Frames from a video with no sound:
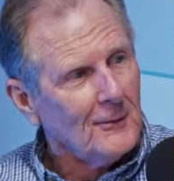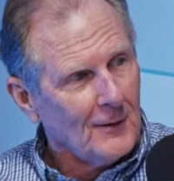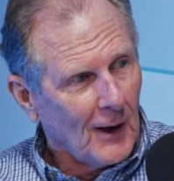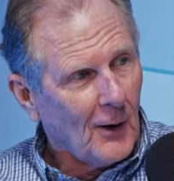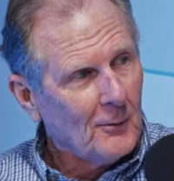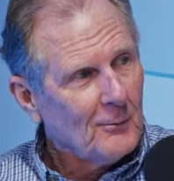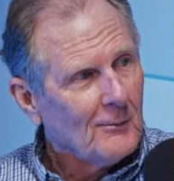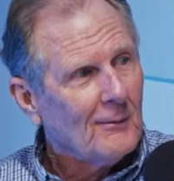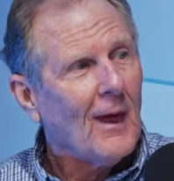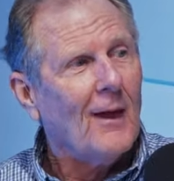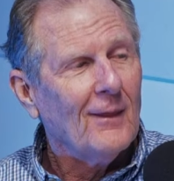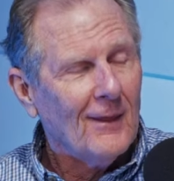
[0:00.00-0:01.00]
Yep. You know,
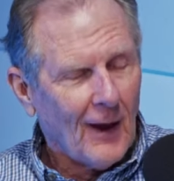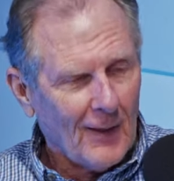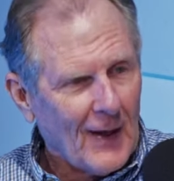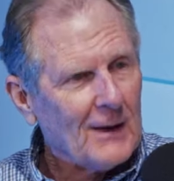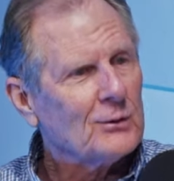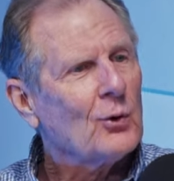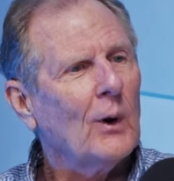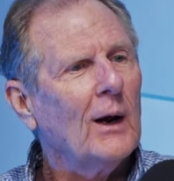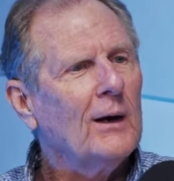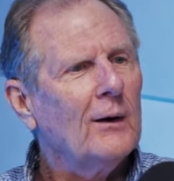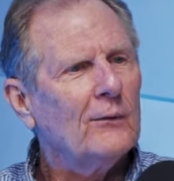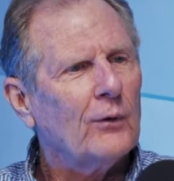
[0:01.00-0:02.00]
that
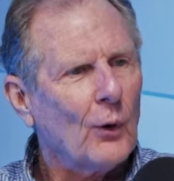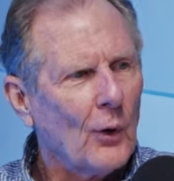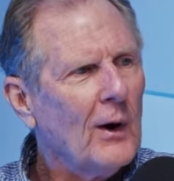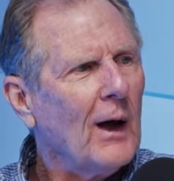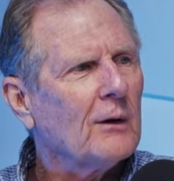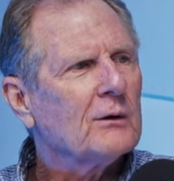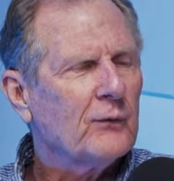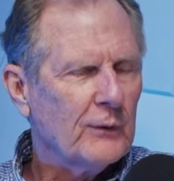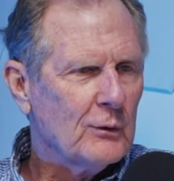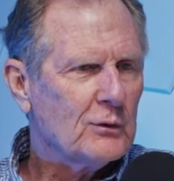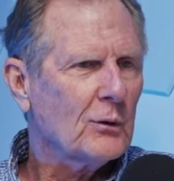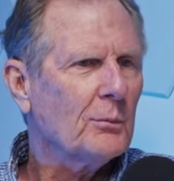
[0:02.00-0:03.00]
trend of earnouts,
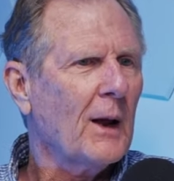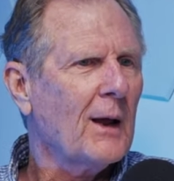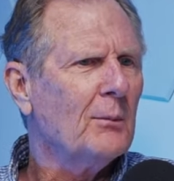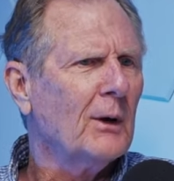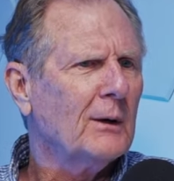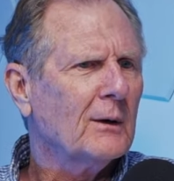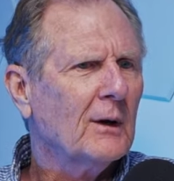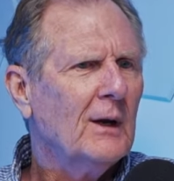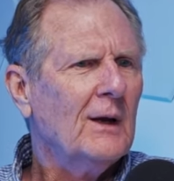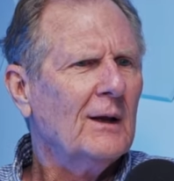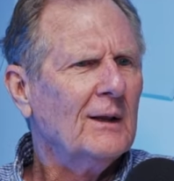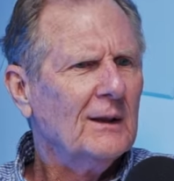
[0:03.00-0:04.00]
future payment,
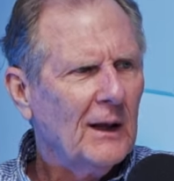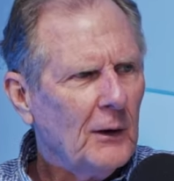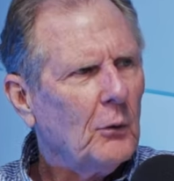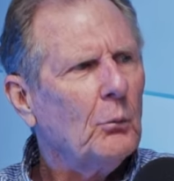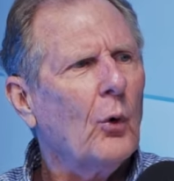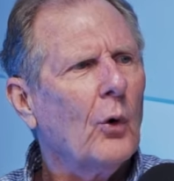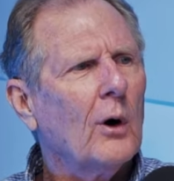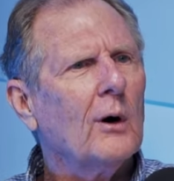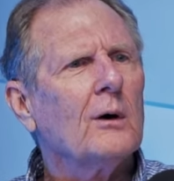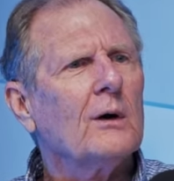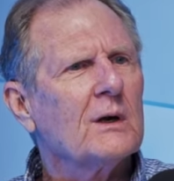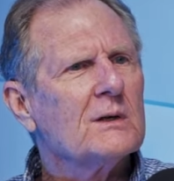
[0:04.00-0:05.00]
little
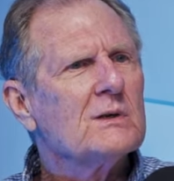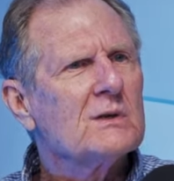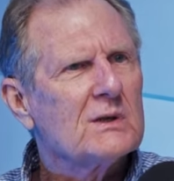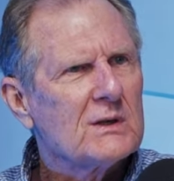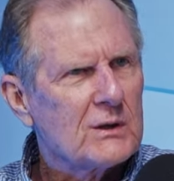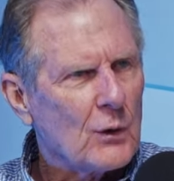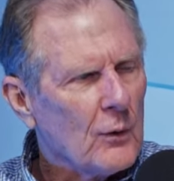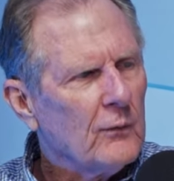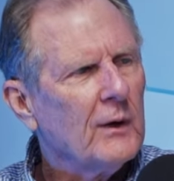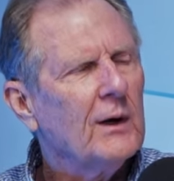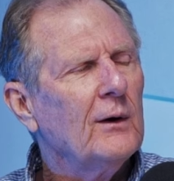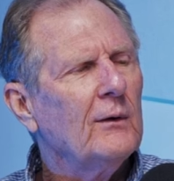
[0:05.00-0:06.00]
more
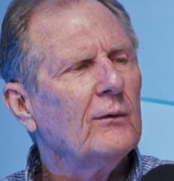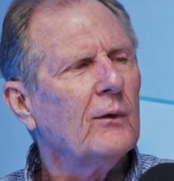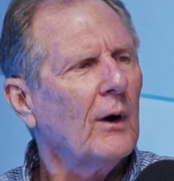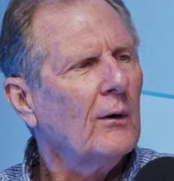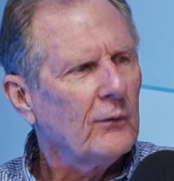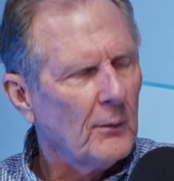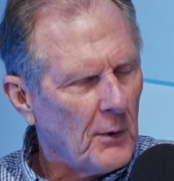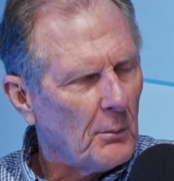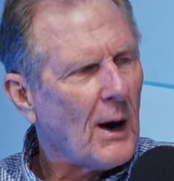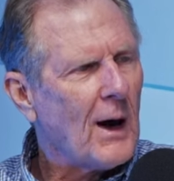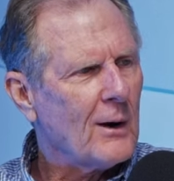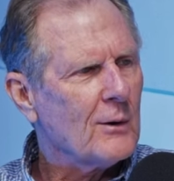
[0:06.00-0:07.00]
conservative from the
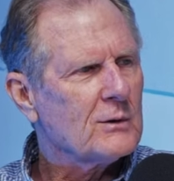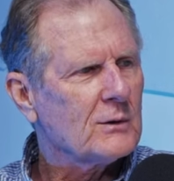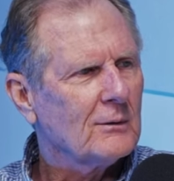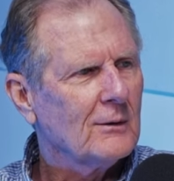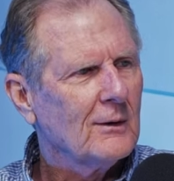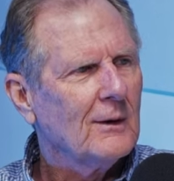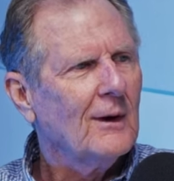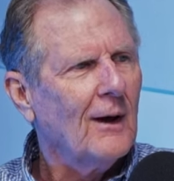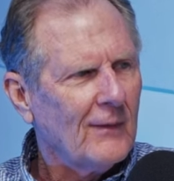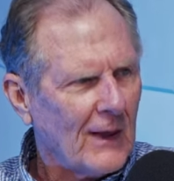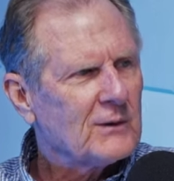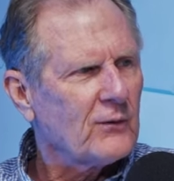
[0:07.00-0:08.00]
buyers,
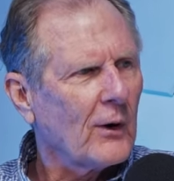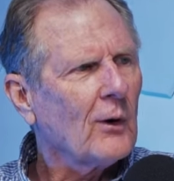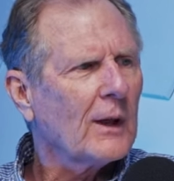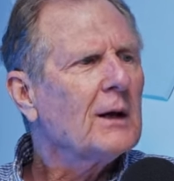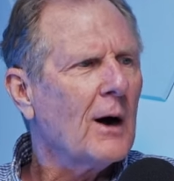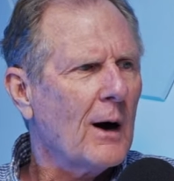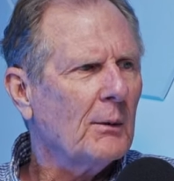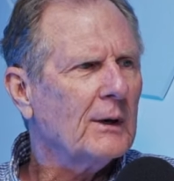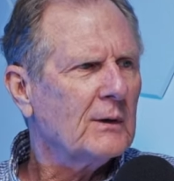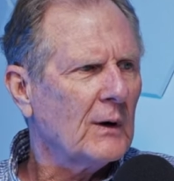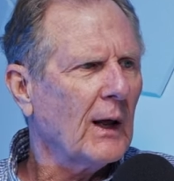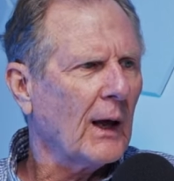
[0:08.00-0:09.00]
that's fairly
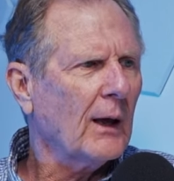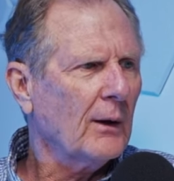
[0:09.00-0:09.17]
common today.